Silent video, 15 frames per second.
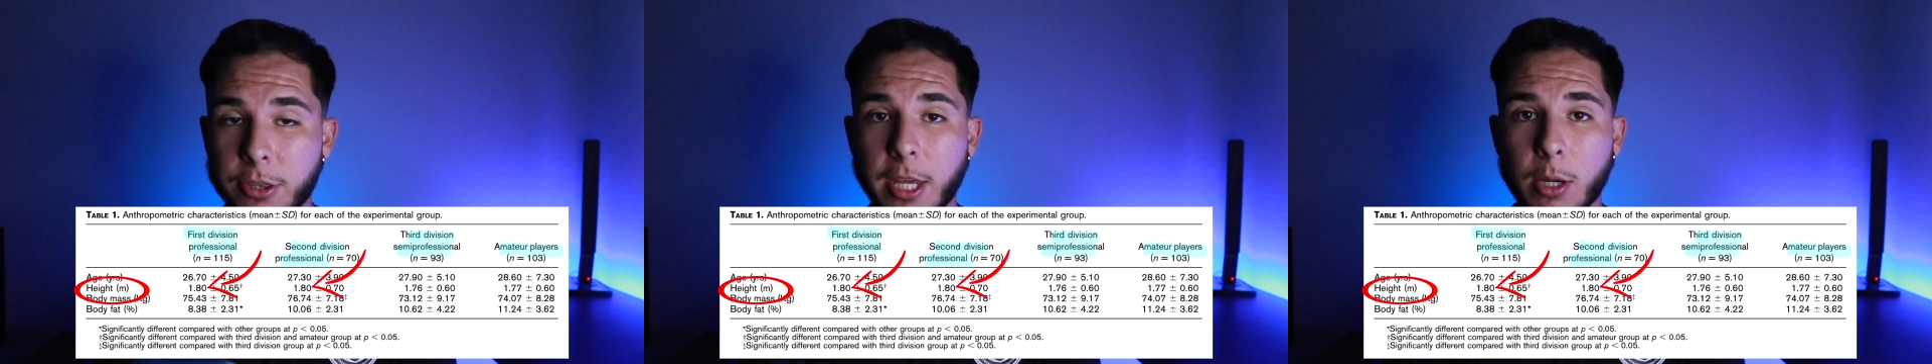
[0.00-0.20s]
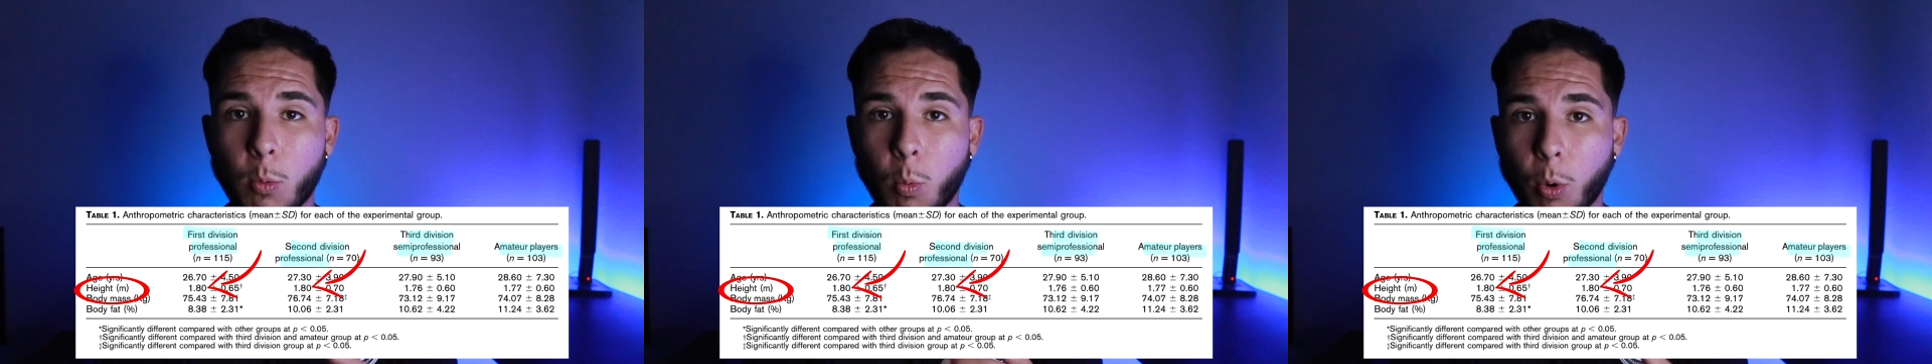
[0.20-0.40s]

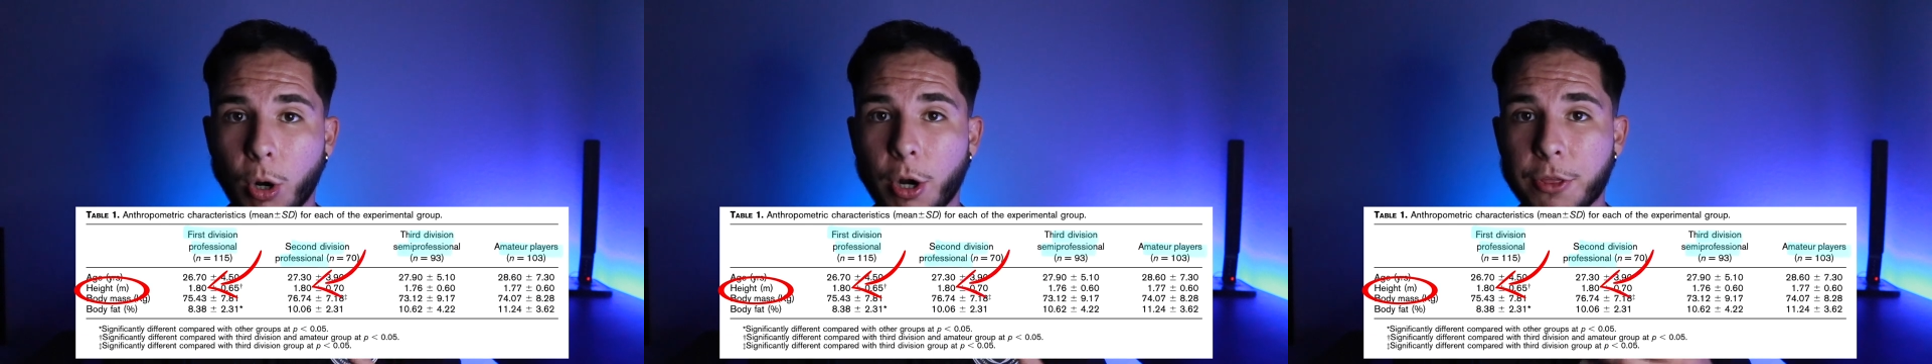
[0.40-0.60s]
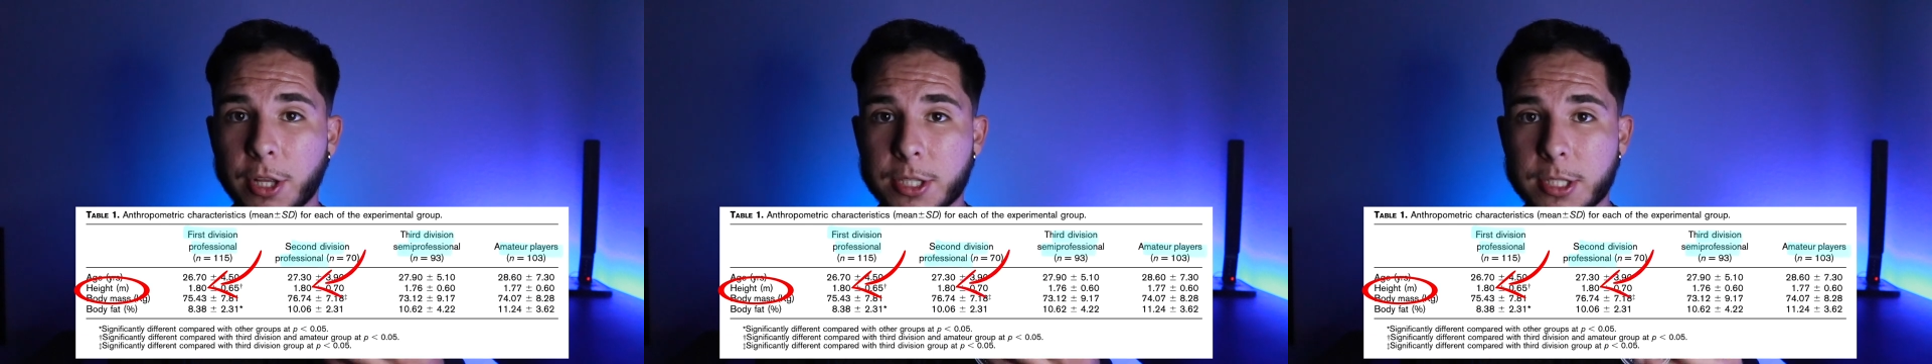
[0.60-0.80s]
they
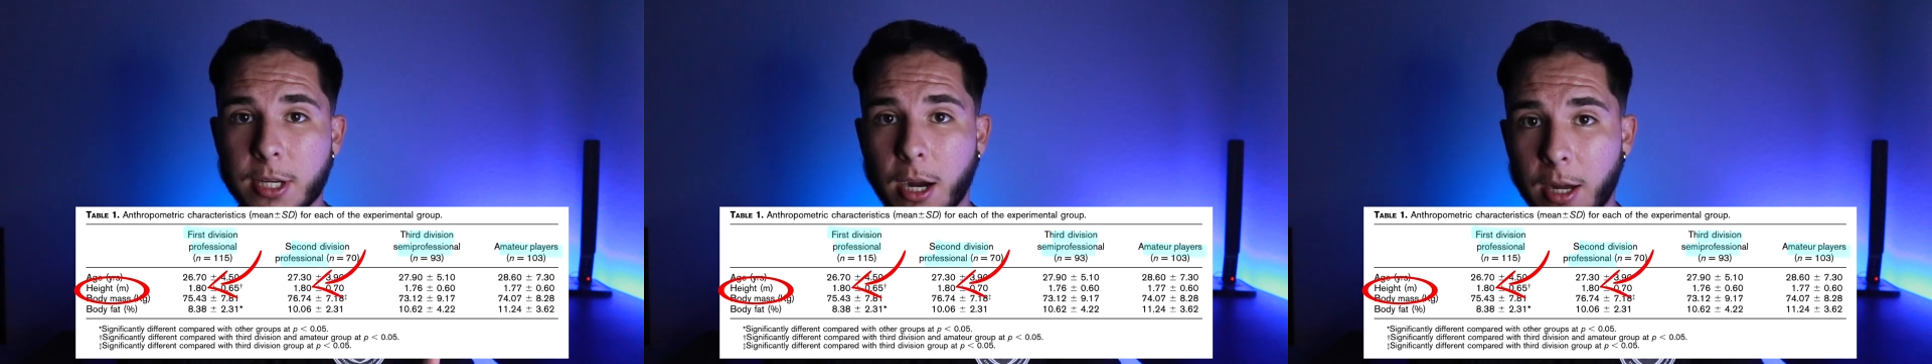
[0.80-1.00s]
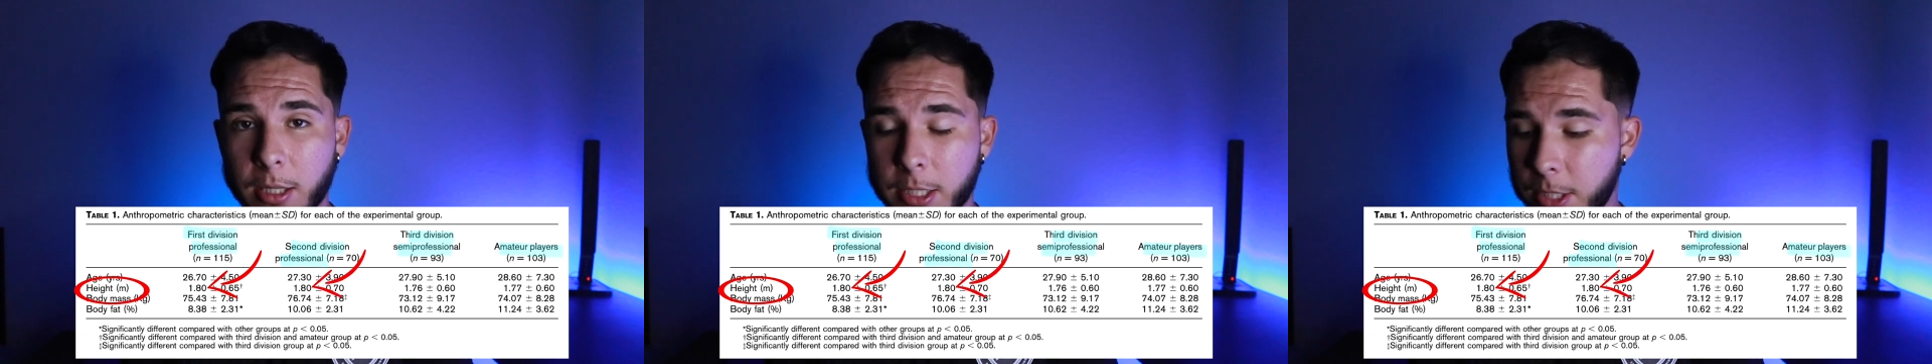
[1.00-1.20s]
were the
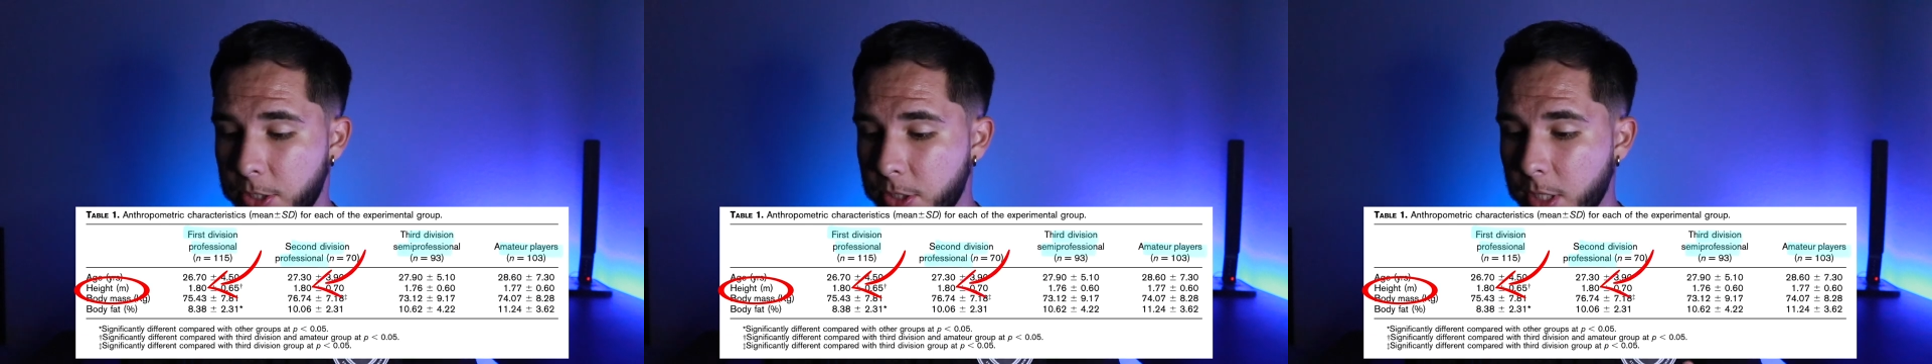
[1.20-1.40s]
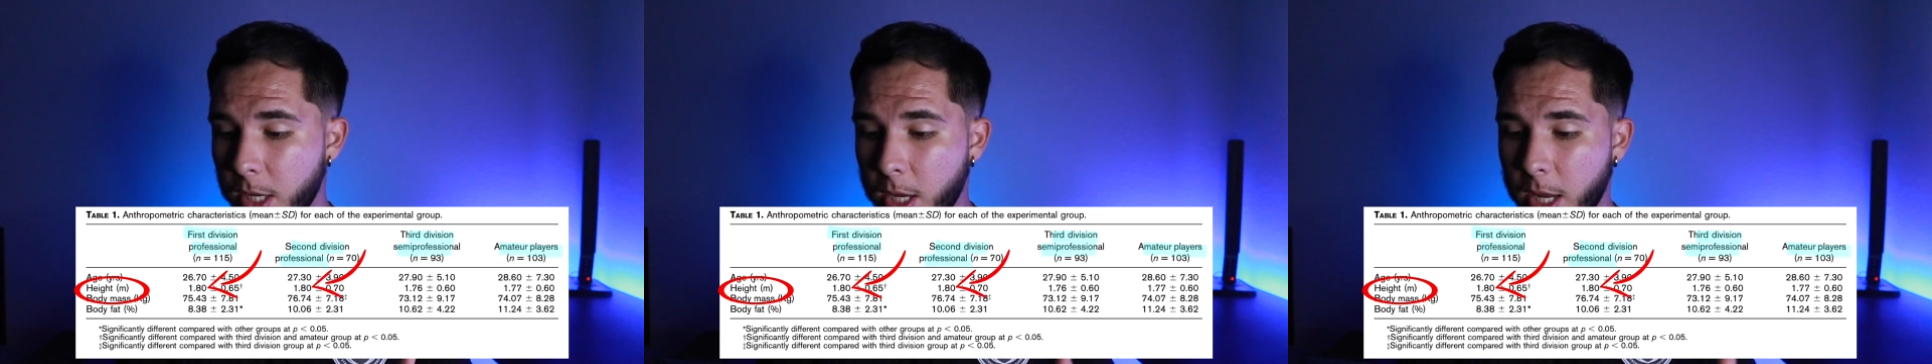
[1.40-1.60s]

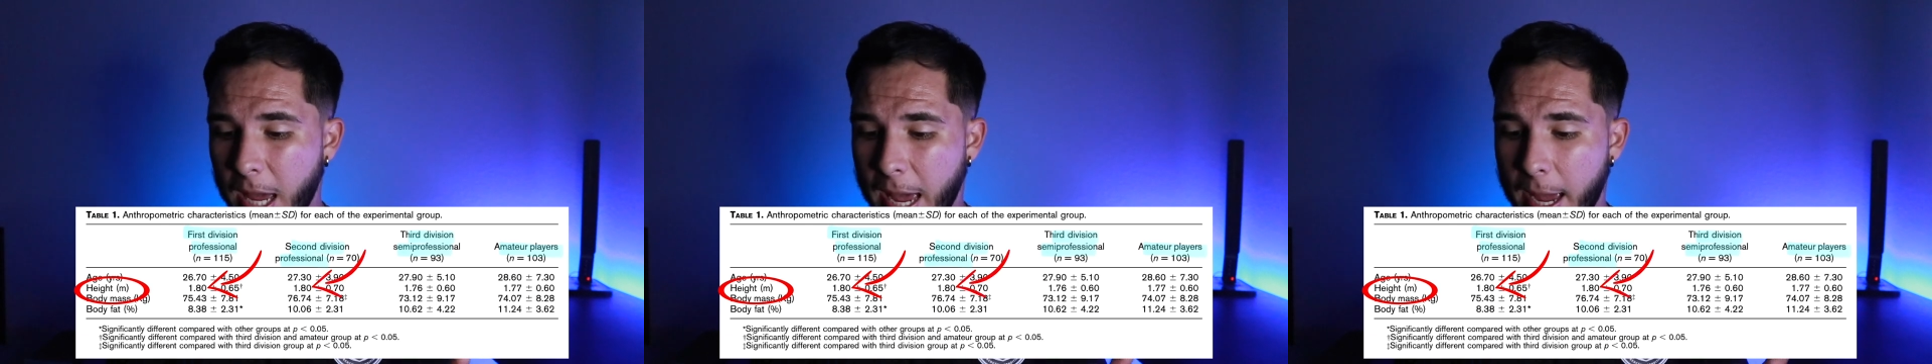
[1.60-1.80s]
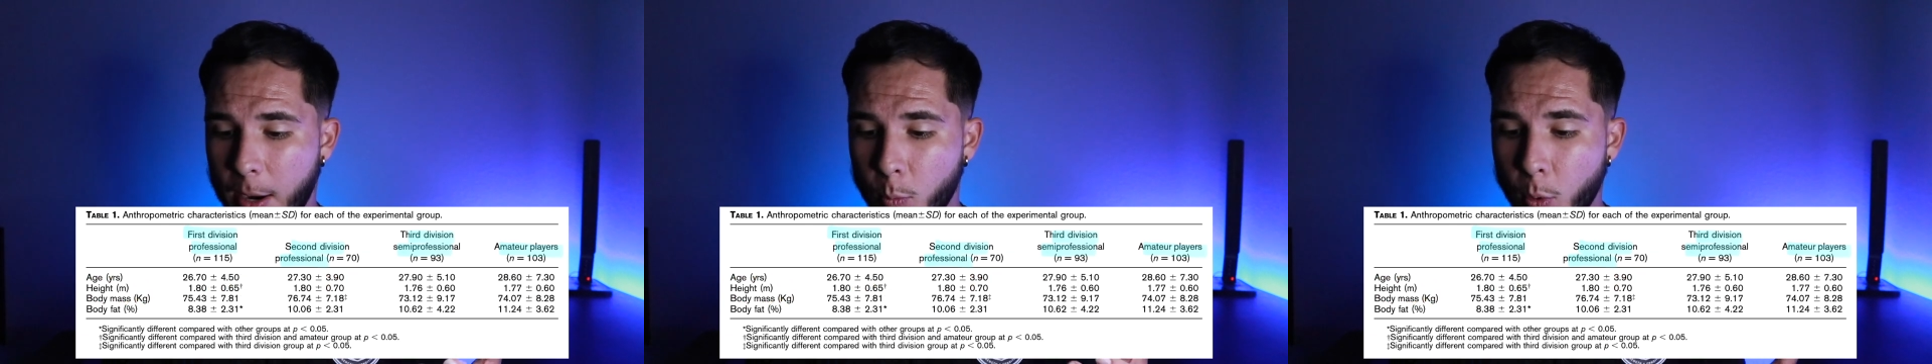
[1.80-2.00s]
tallest
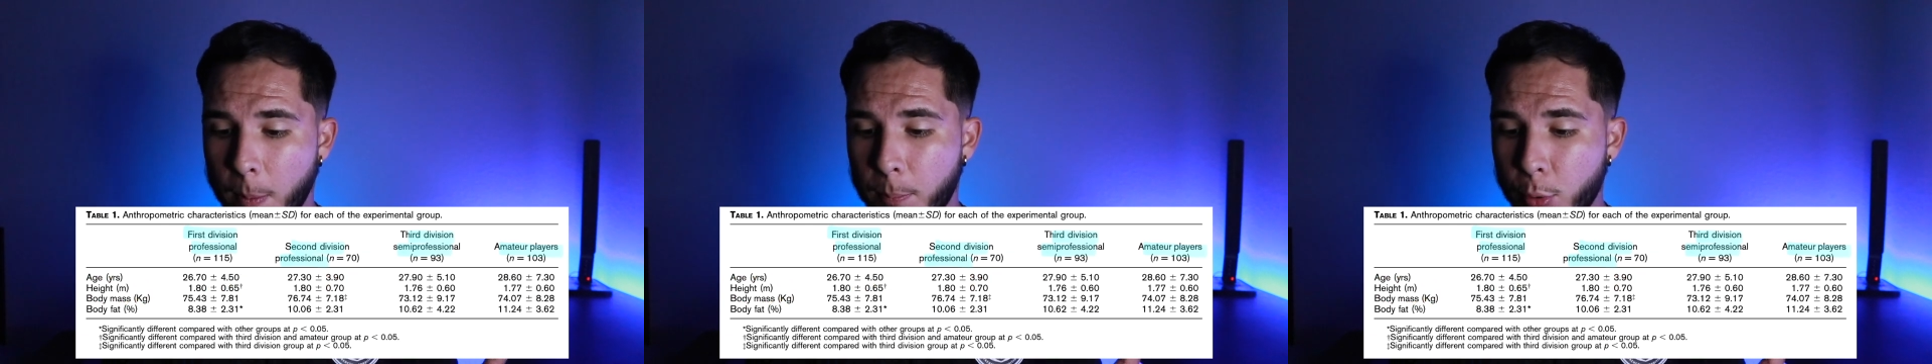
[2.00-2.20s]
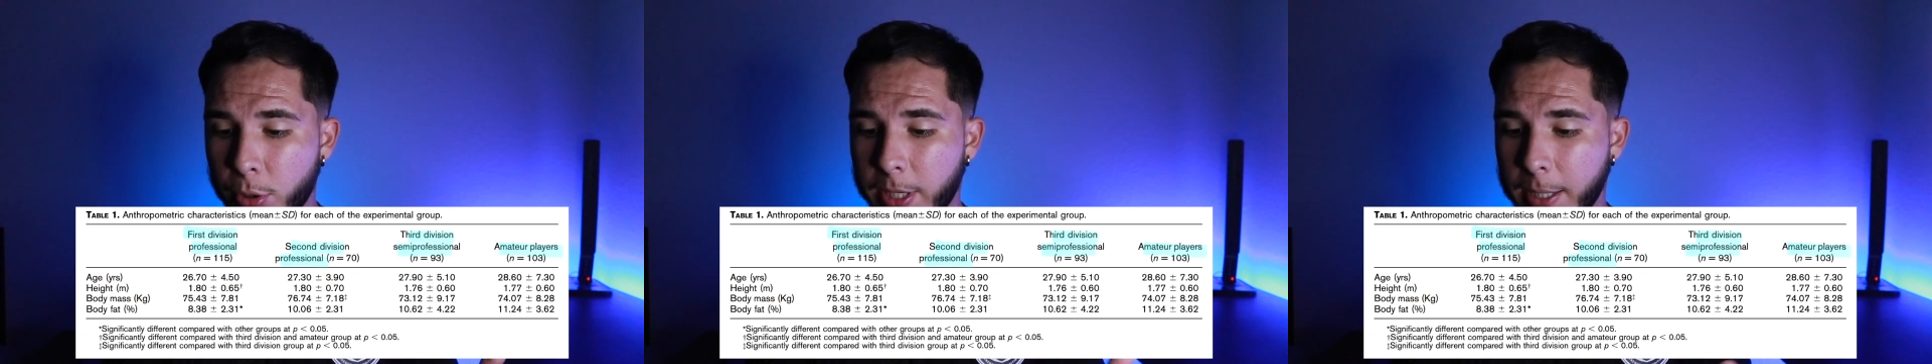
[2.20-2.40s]
at
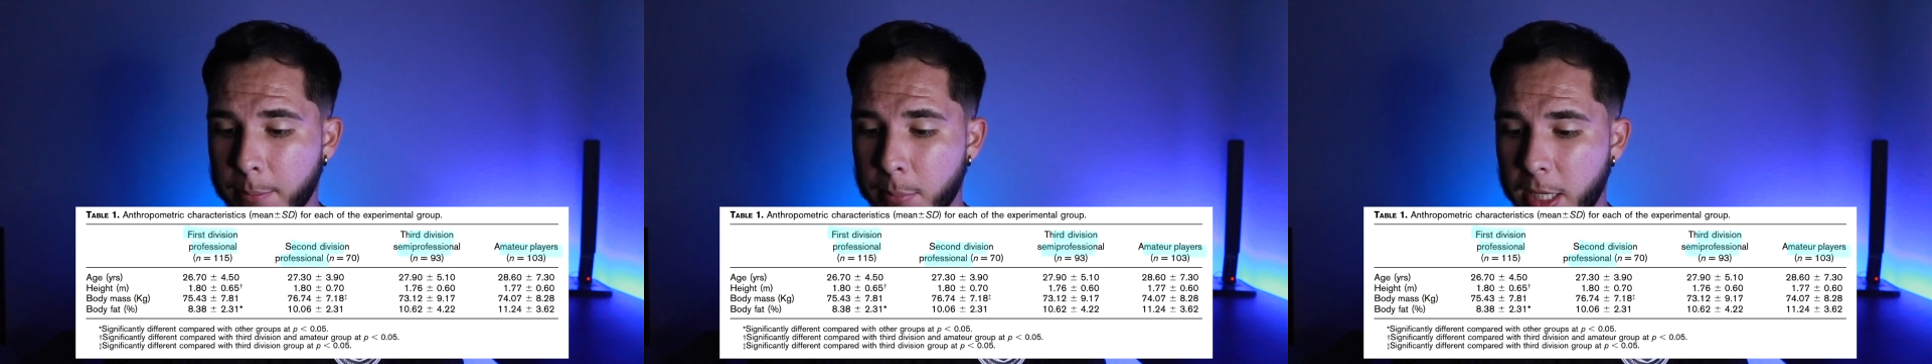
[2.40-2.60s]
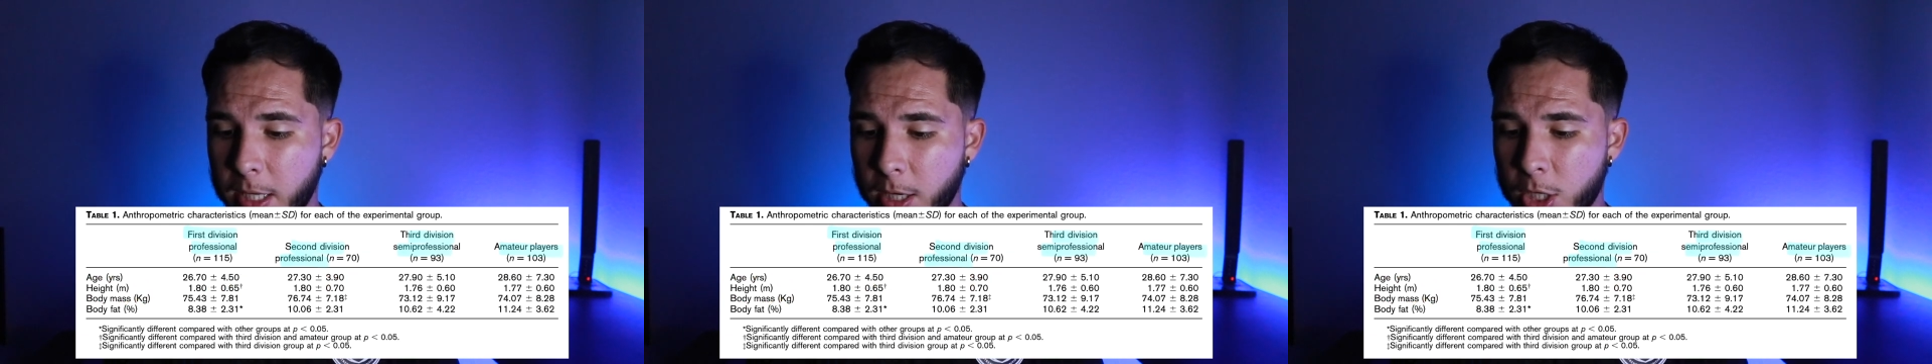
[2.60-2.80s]
1.8
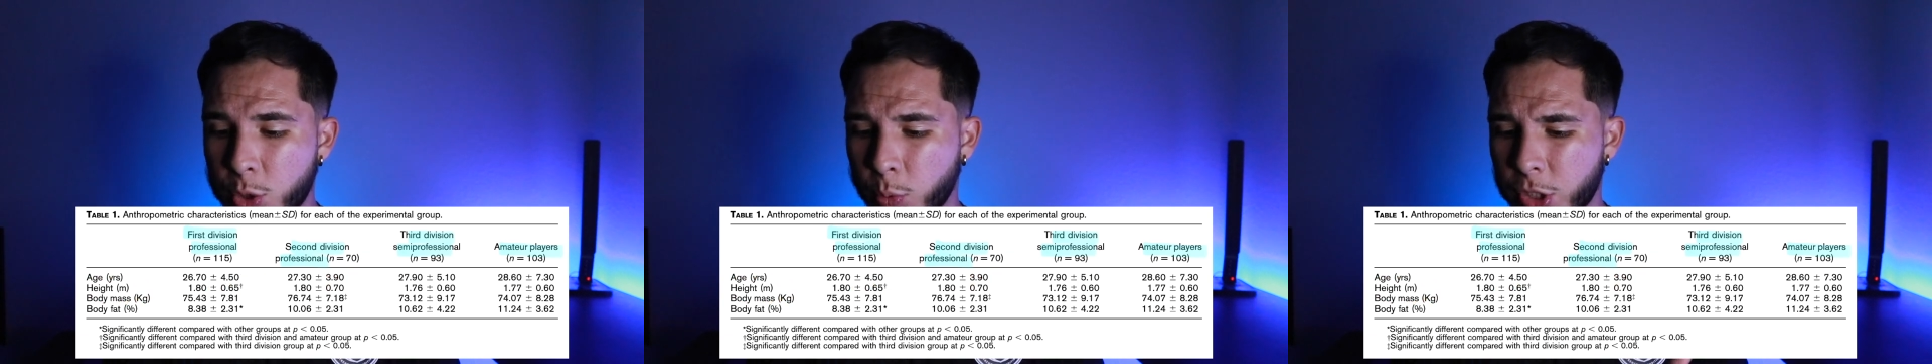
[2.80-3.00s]
meters,